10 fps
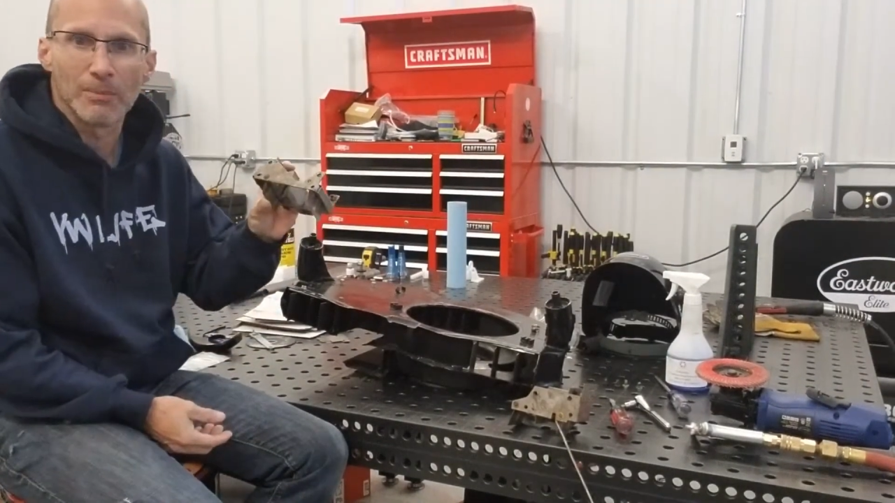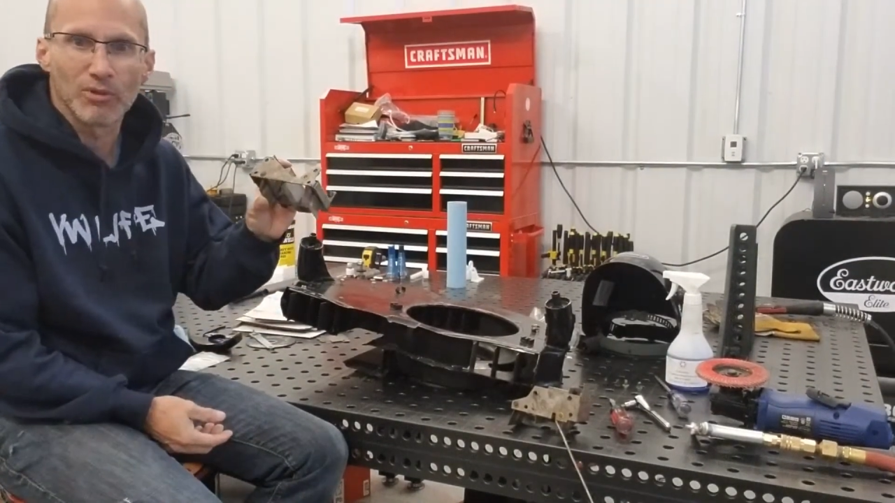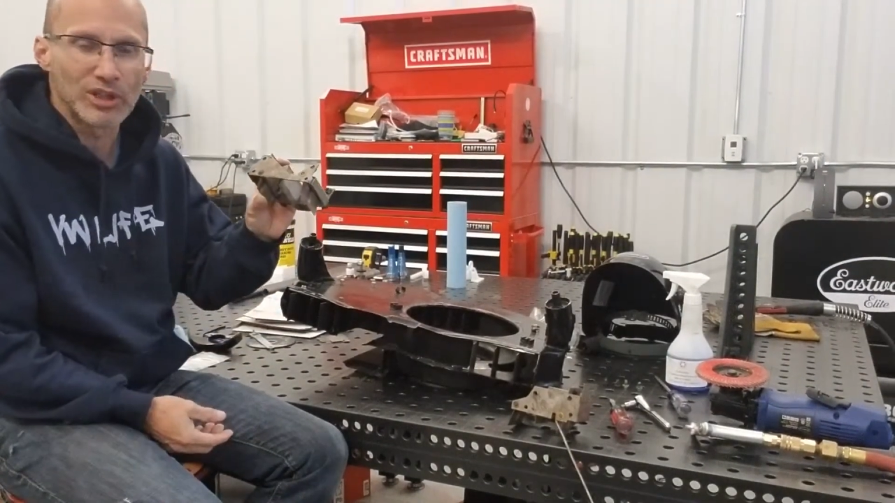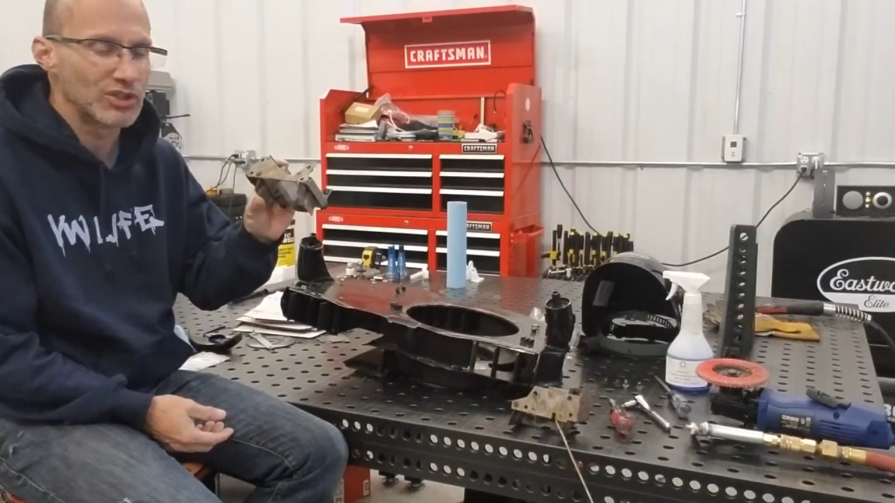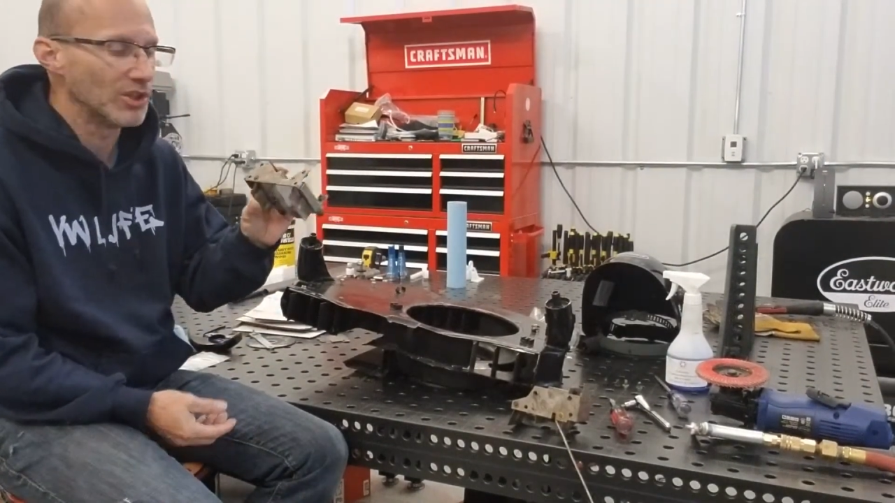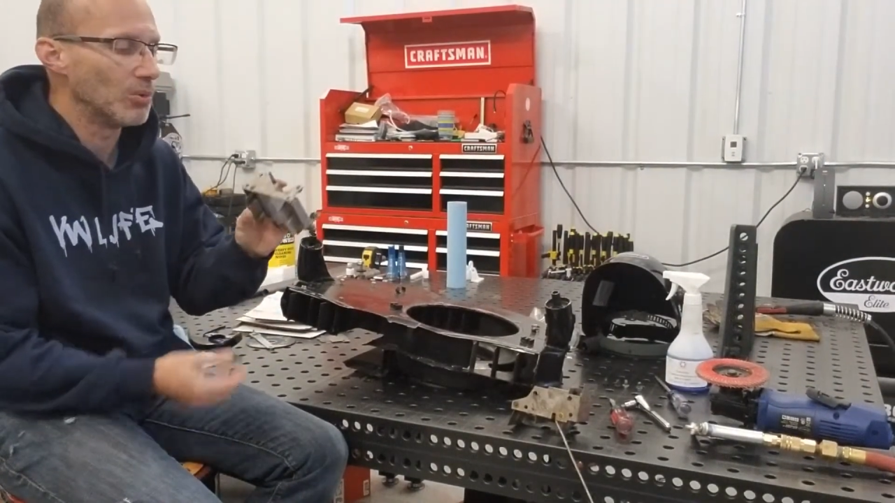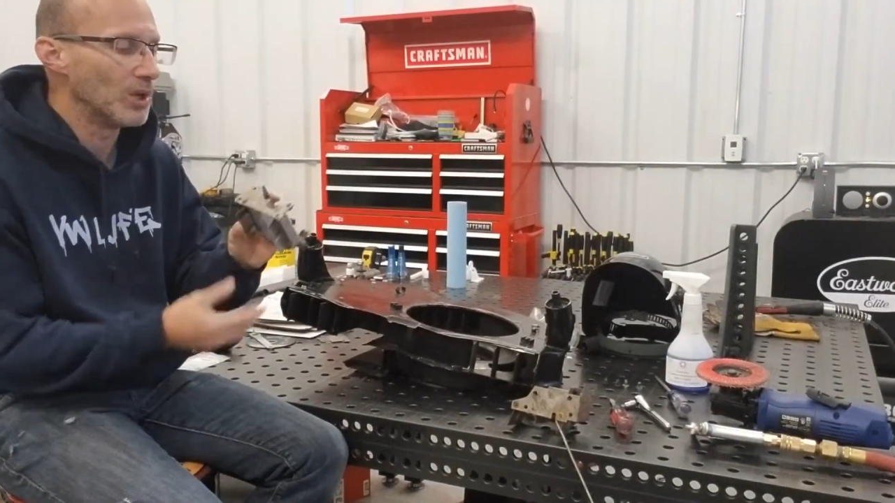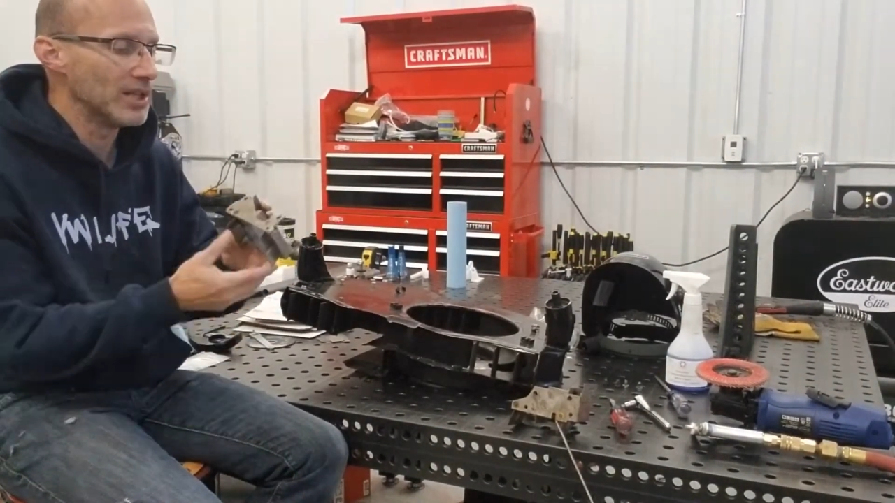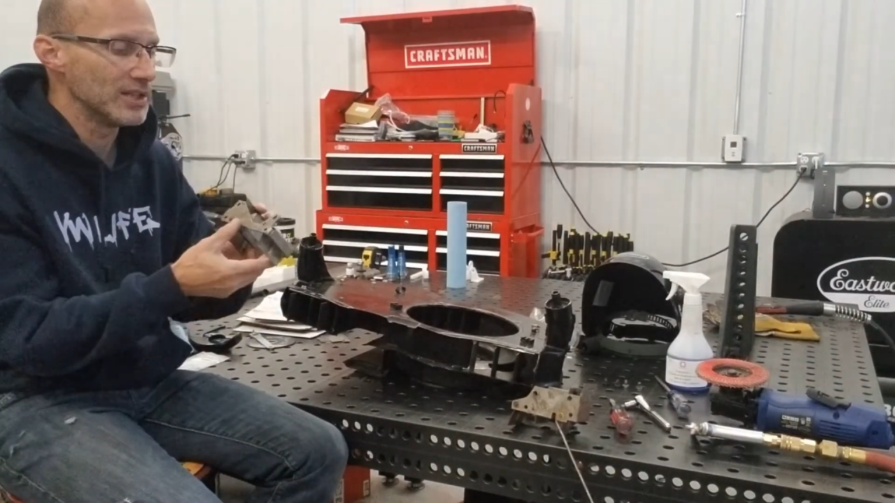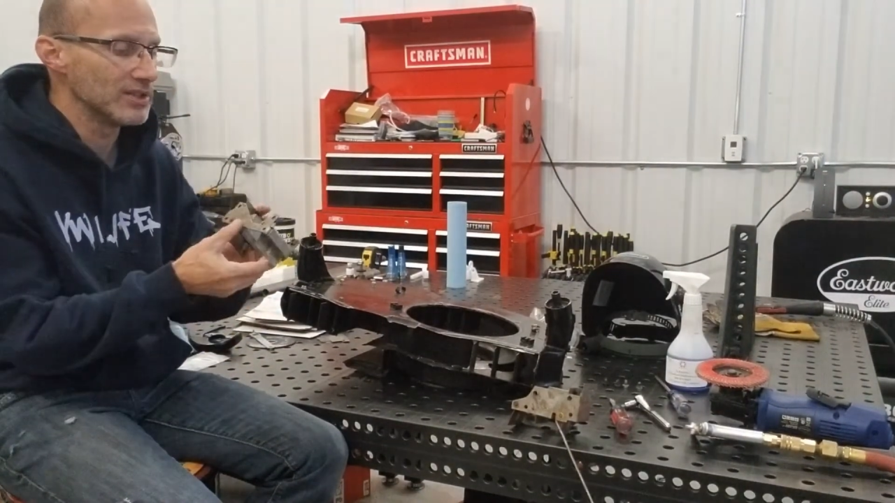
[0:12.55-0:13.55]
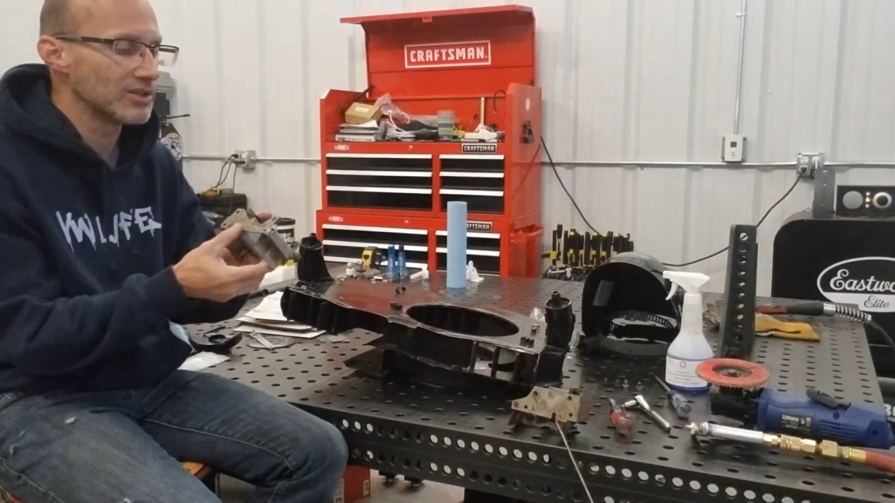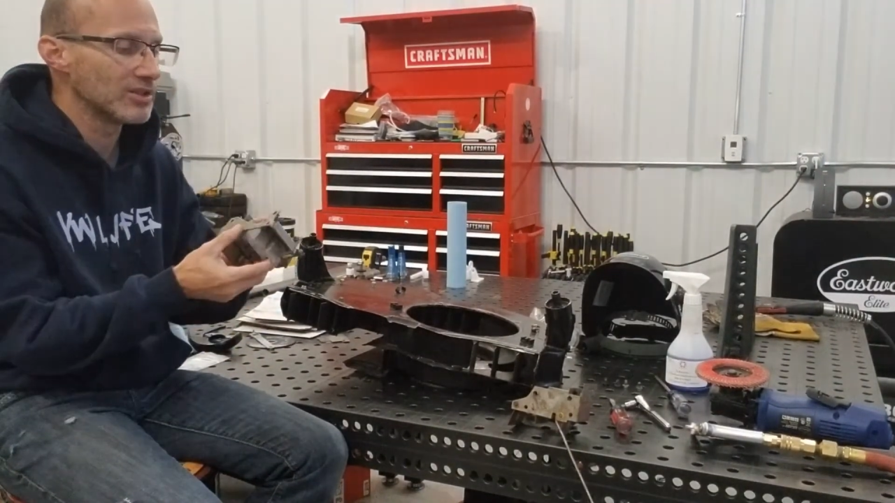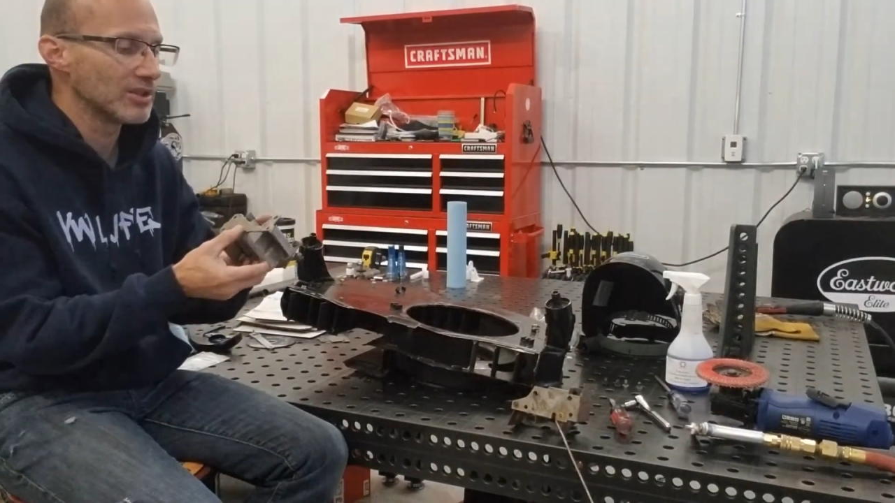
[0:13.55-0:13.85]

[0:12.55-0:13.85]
original ones.